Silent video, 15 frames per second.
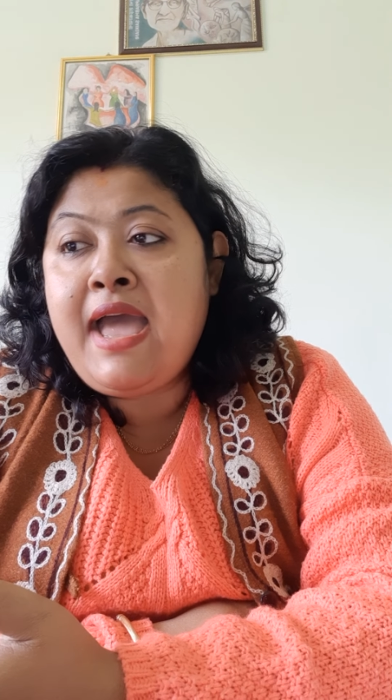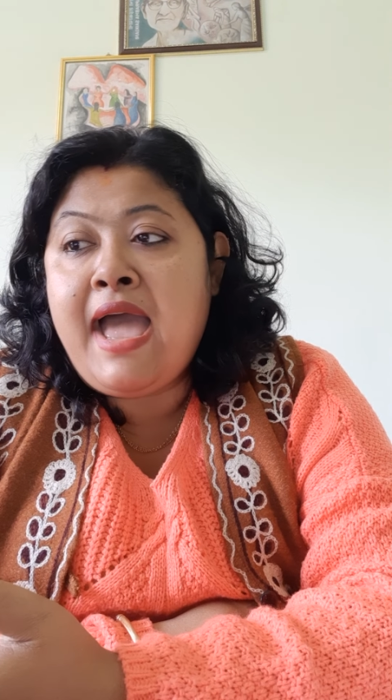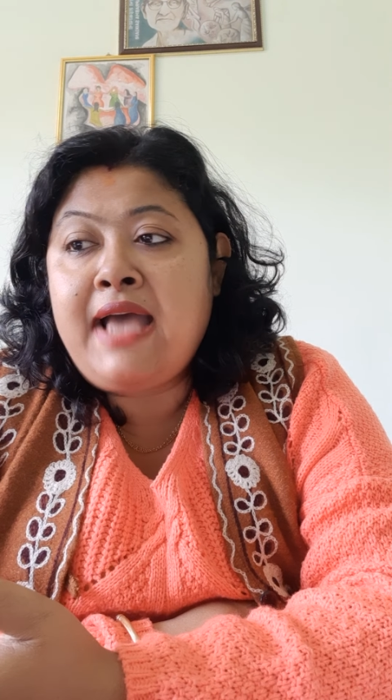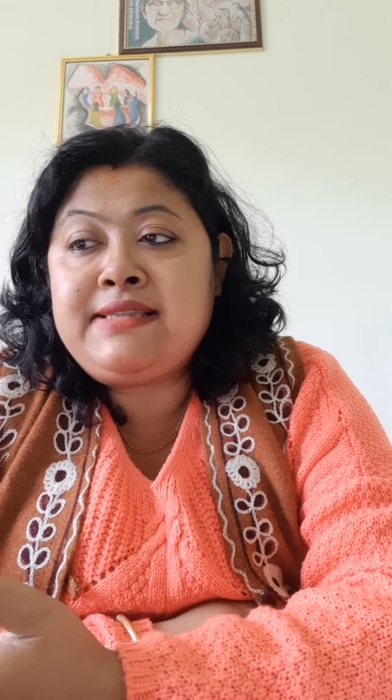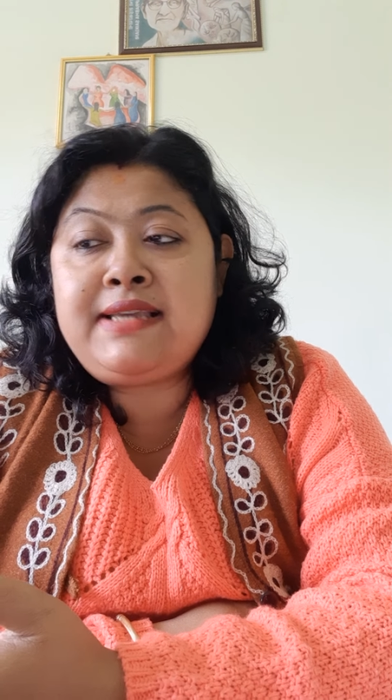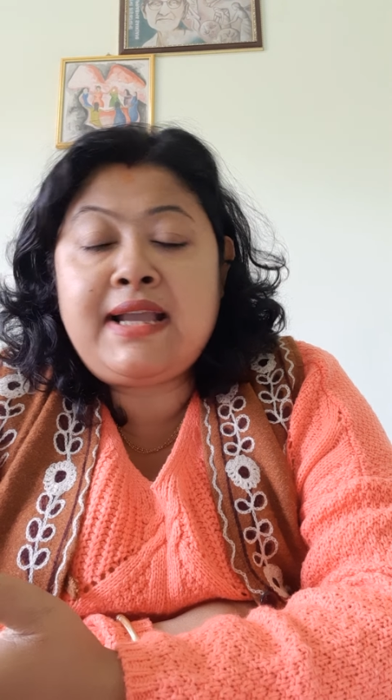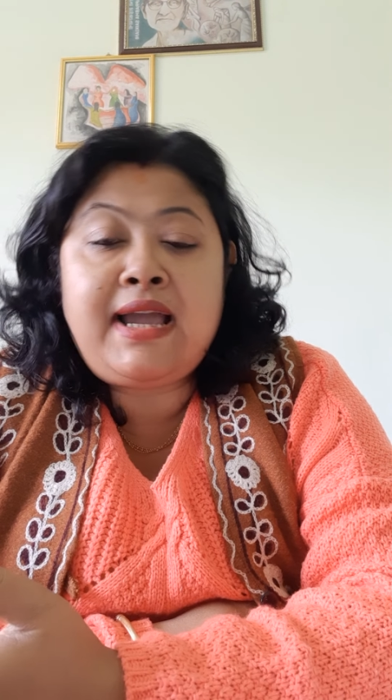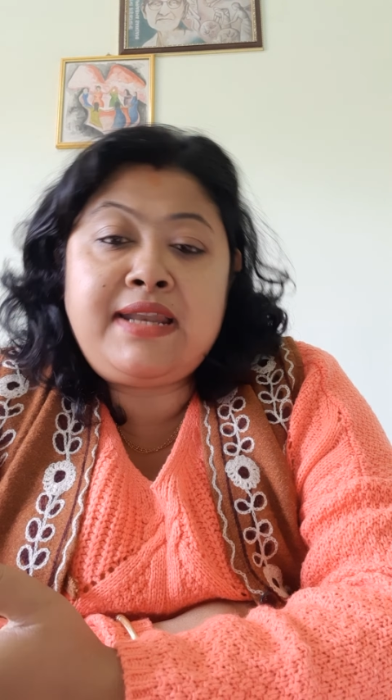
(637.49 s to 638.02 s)

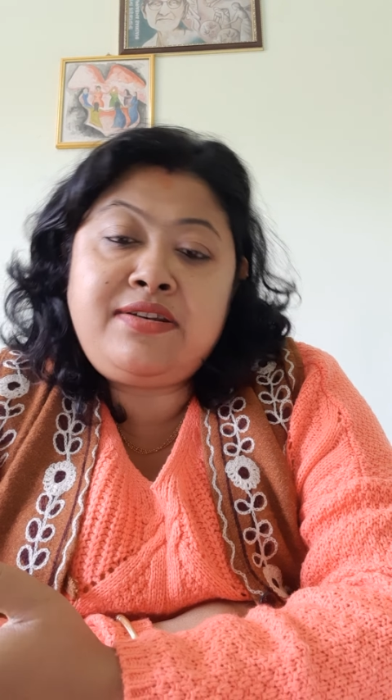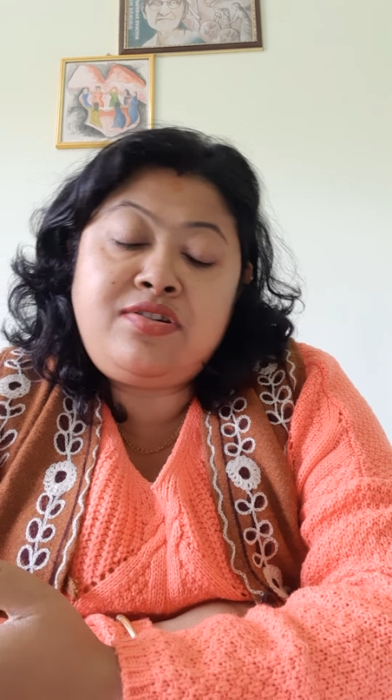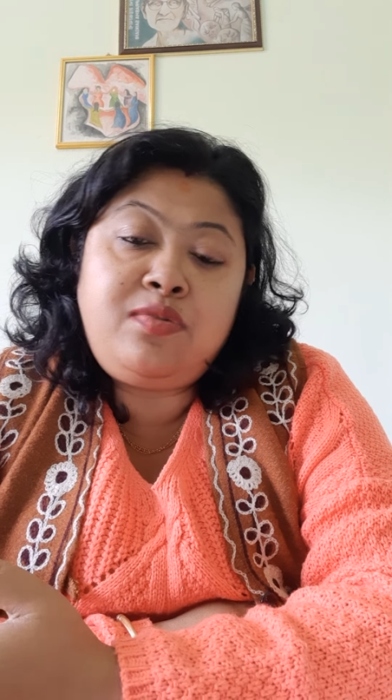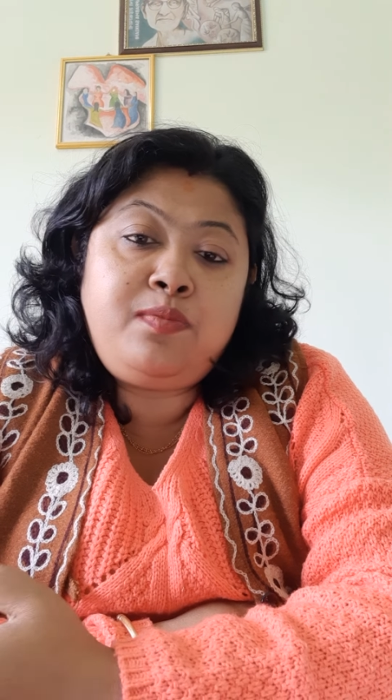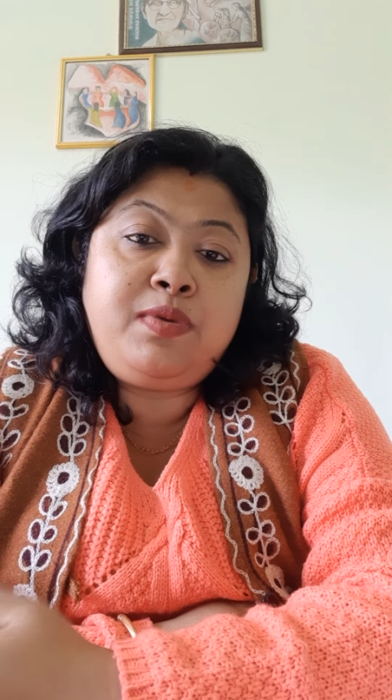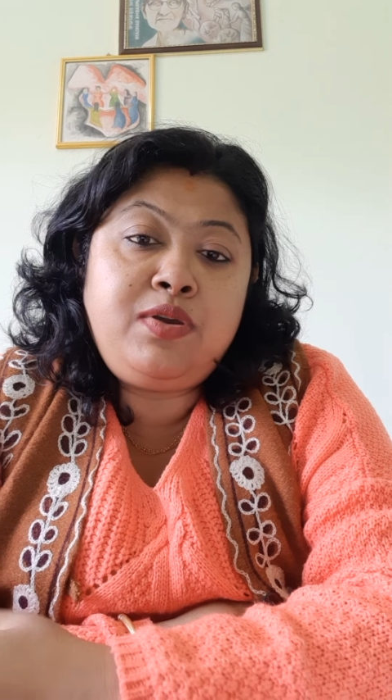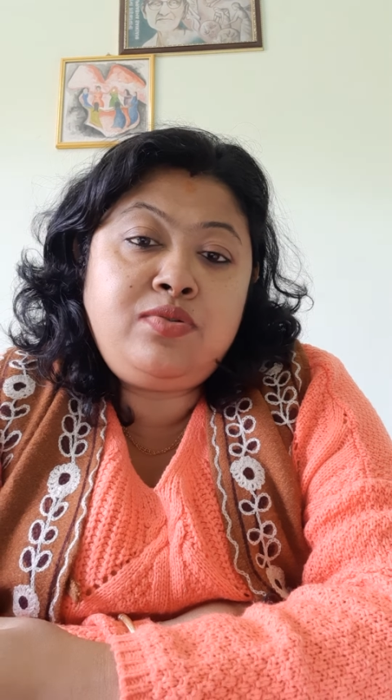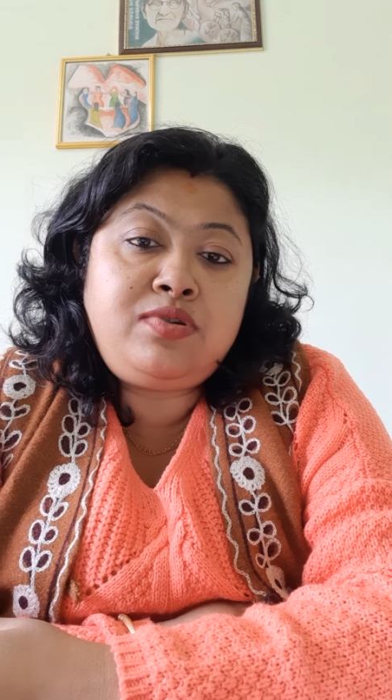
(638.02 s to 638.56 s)
as a
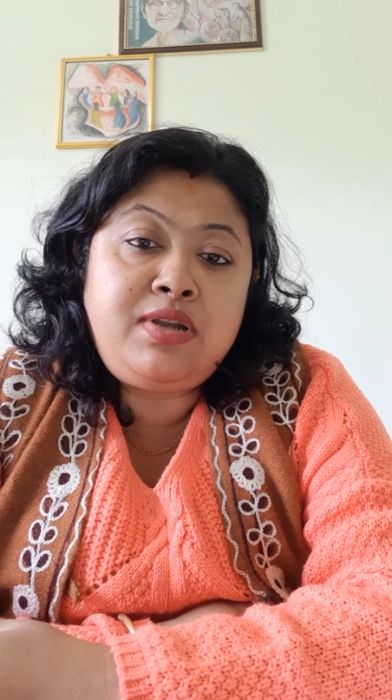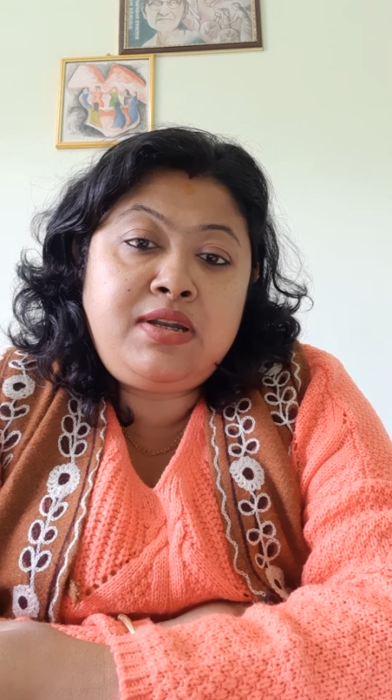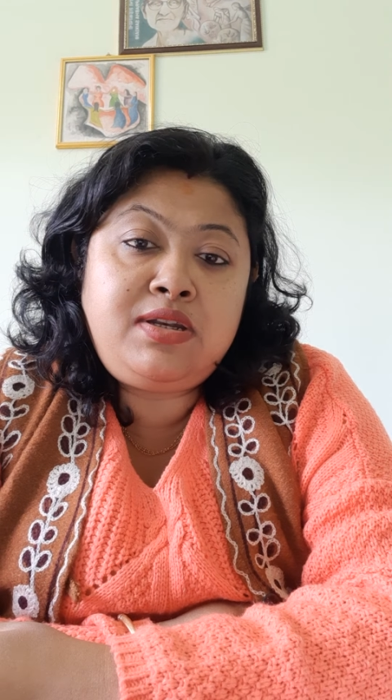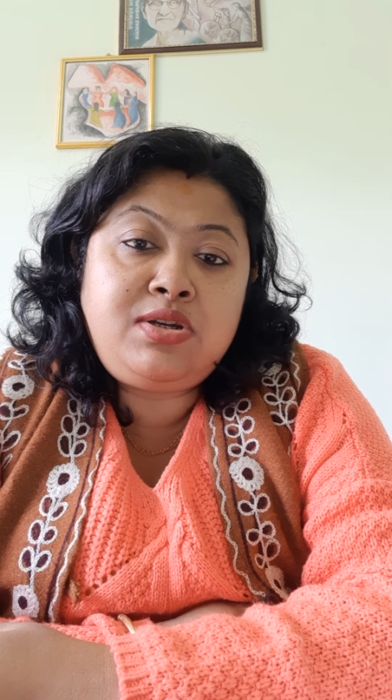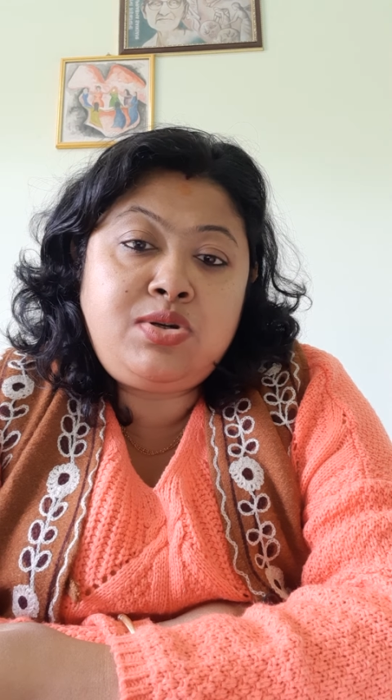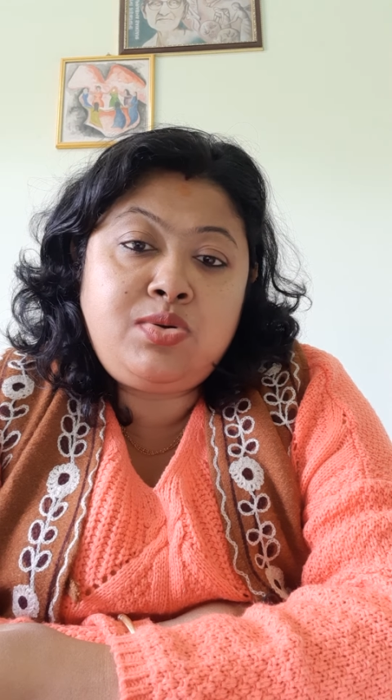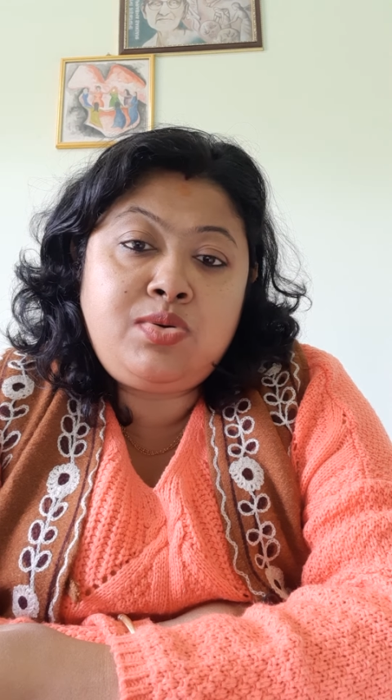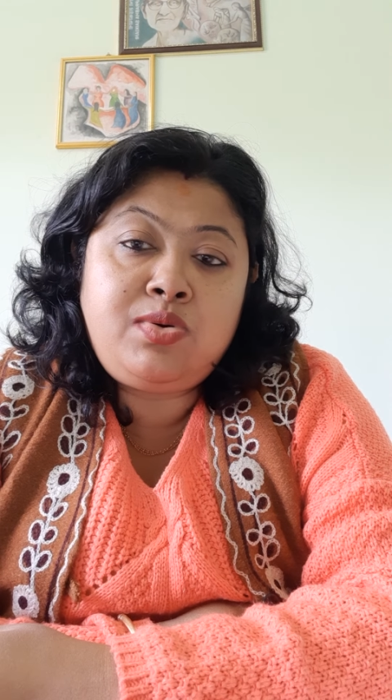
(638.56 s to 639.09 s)

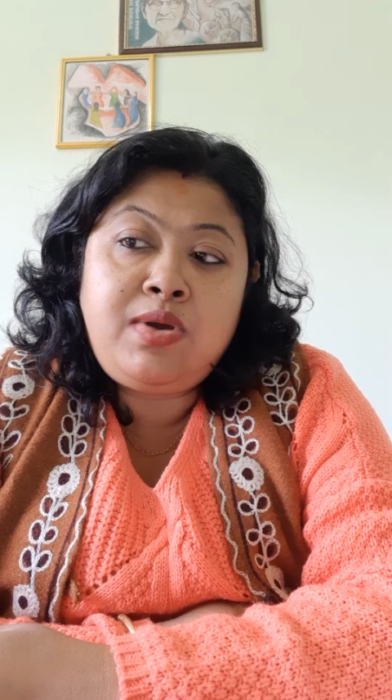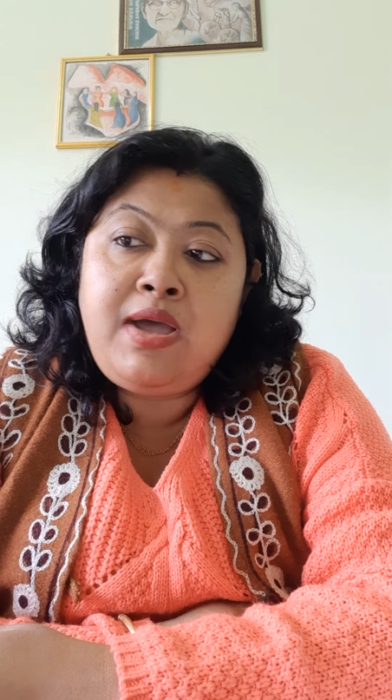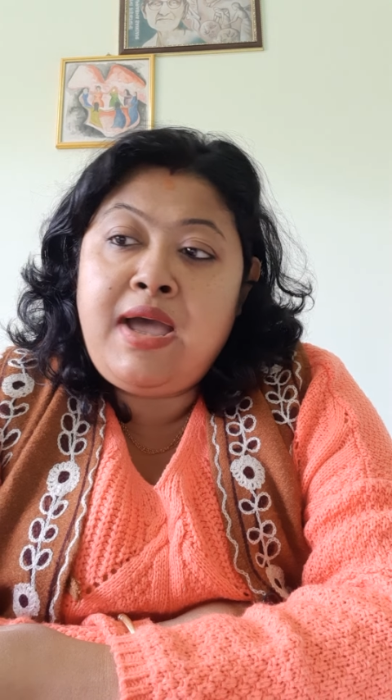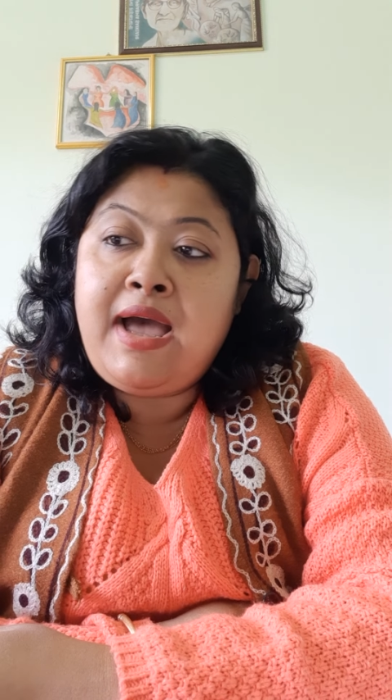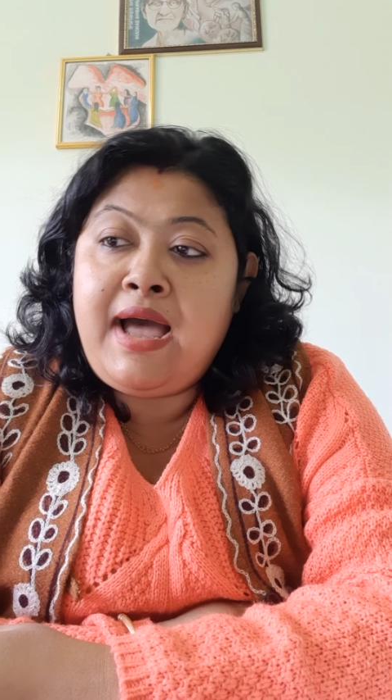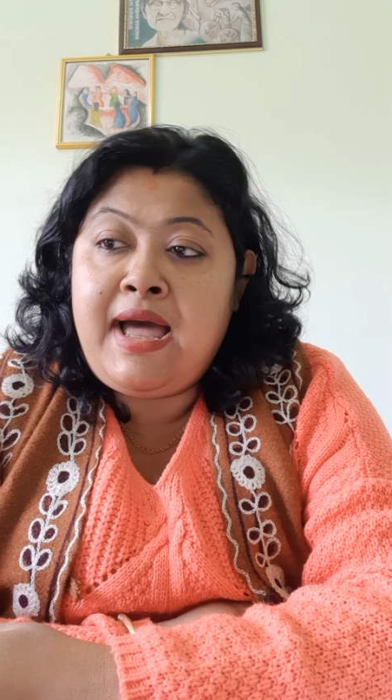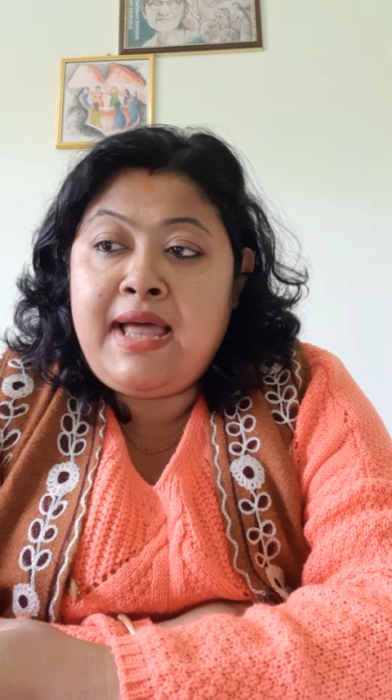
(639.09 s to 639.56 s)
contributor to